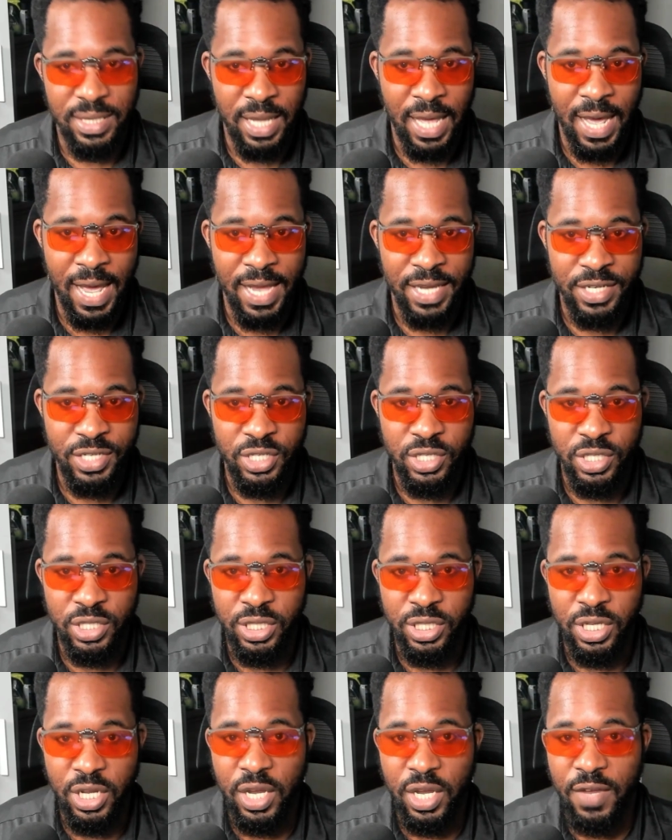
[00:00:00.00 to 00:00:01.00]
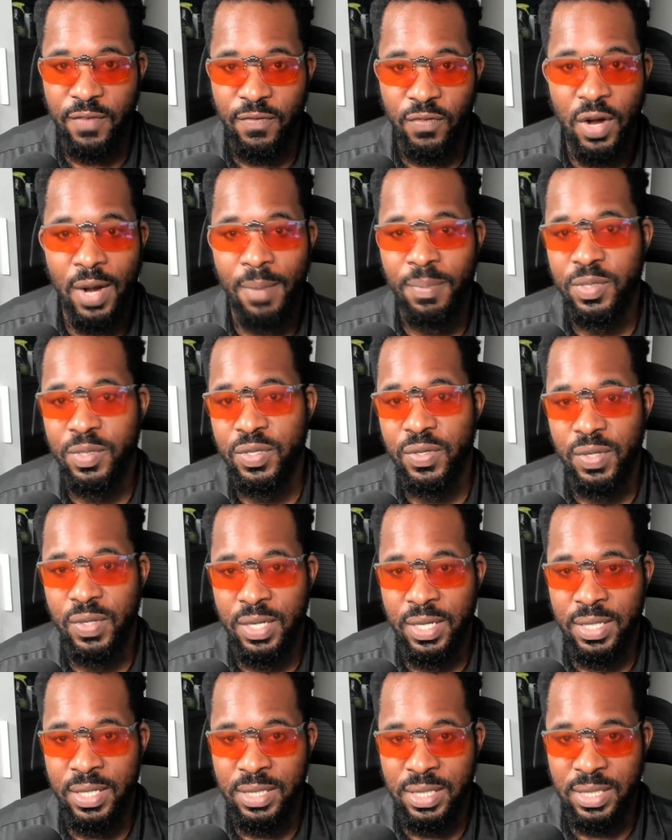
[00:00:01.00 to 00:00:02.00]
/ looking for
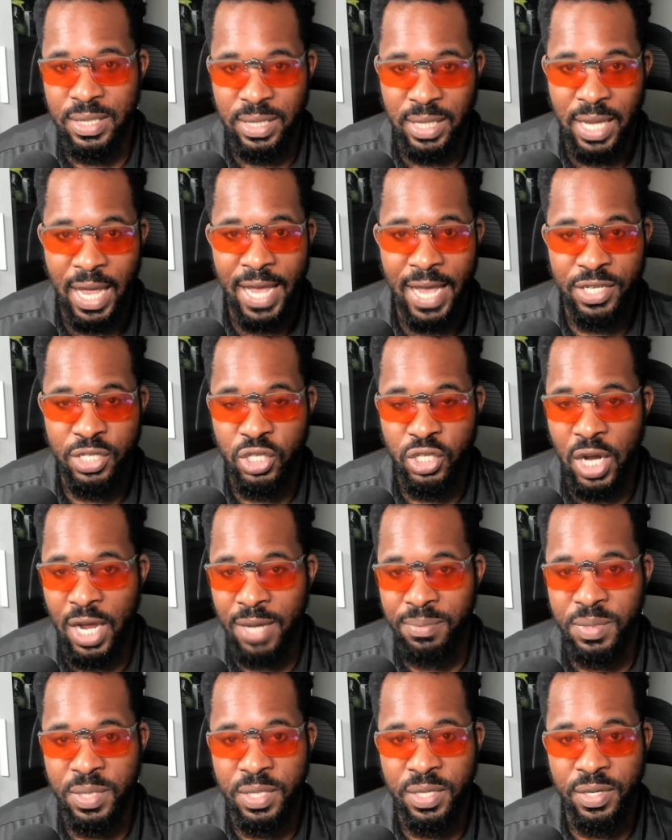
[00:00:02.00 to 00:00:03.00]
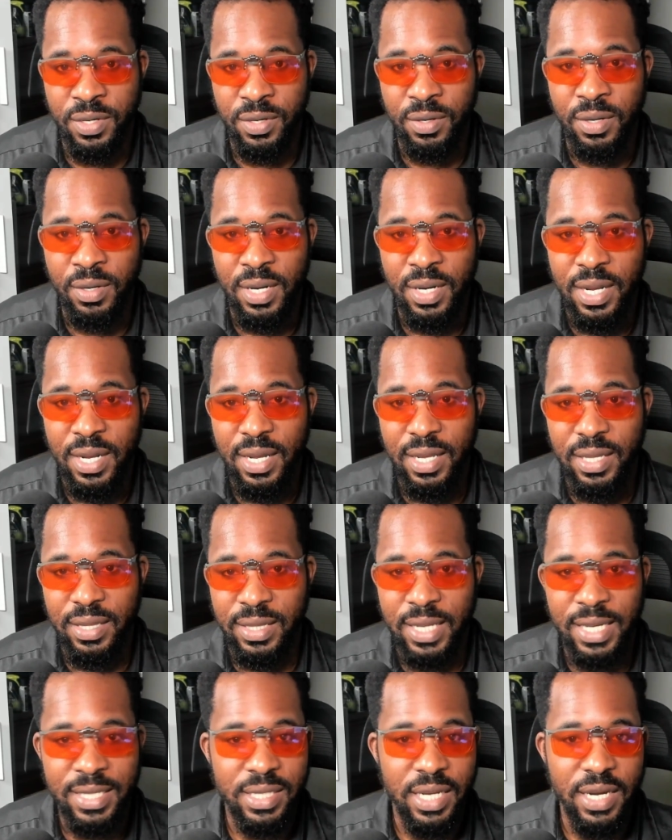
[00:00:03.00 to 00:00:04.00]
opportunities / job seeker.
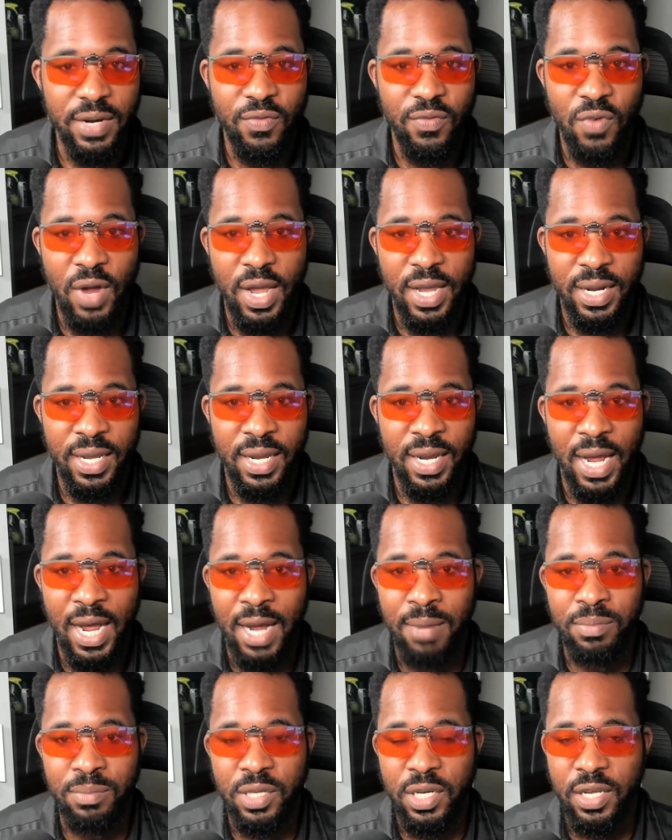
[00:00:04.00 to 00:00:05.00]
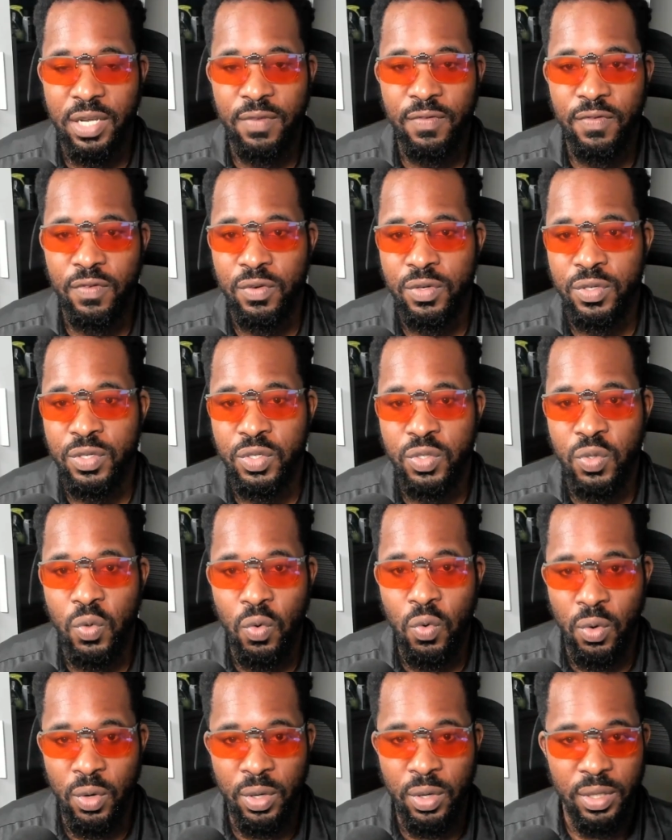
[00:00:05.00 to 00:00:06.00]
That's like writing, I'm looking for a
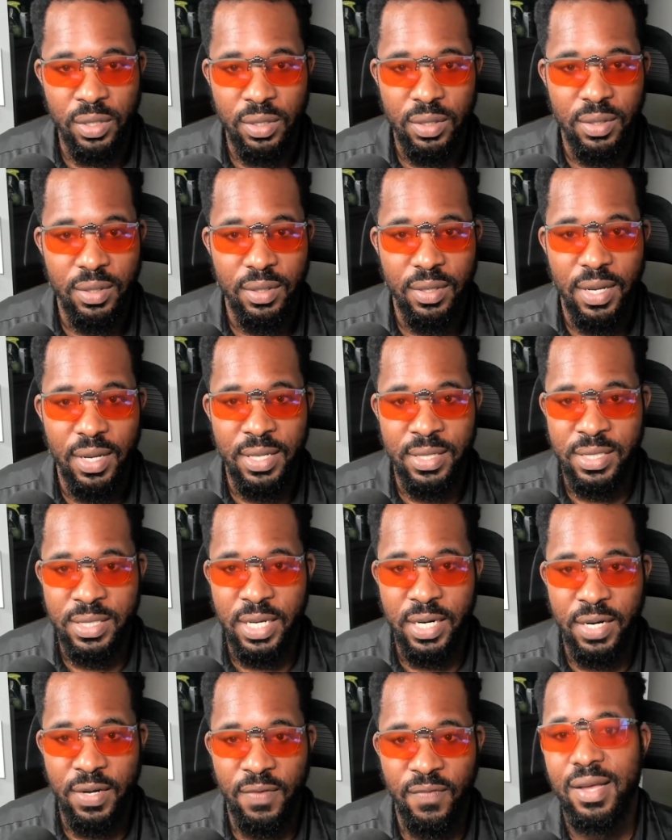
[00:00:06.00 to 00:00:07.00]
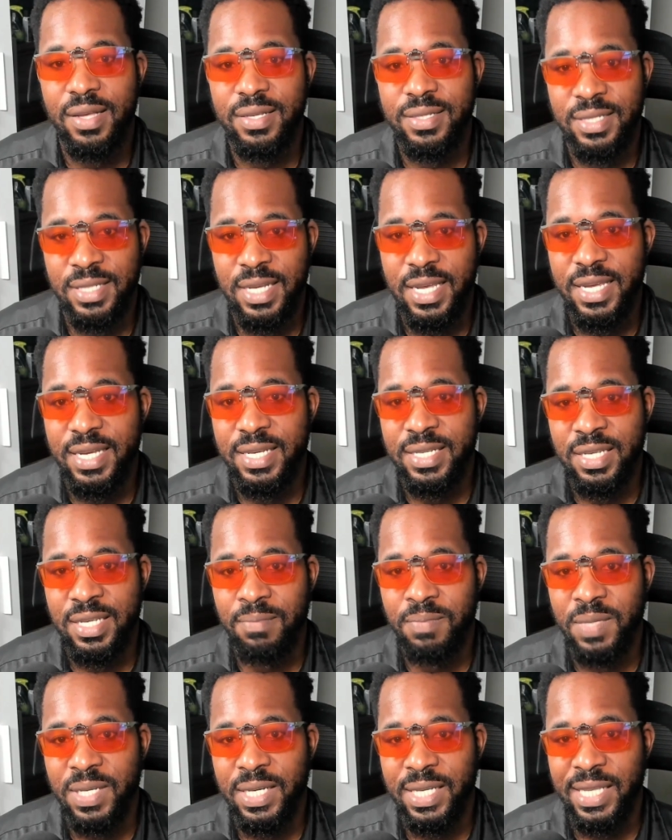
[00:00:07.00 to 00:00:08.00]
sword, instead of saying
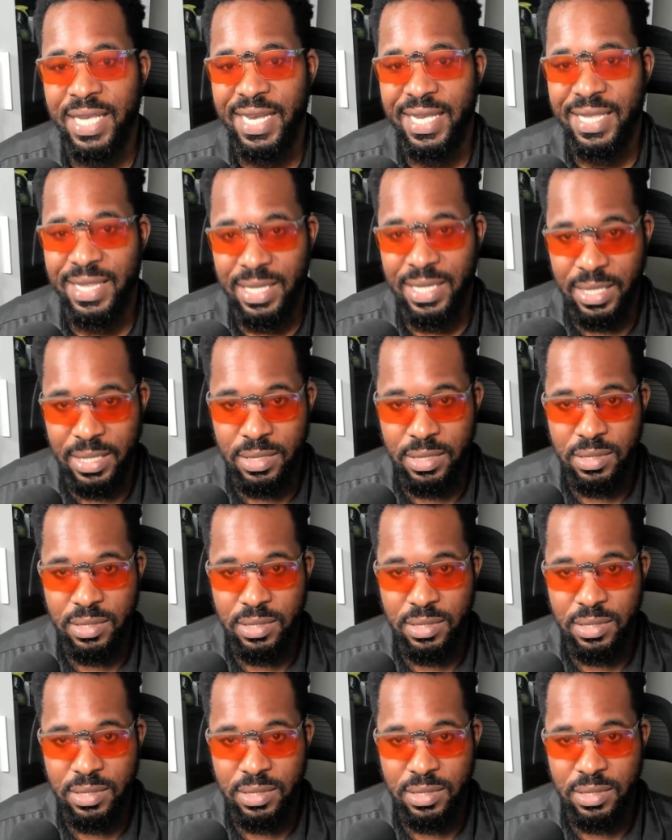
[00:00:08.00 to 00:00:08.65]
something like this.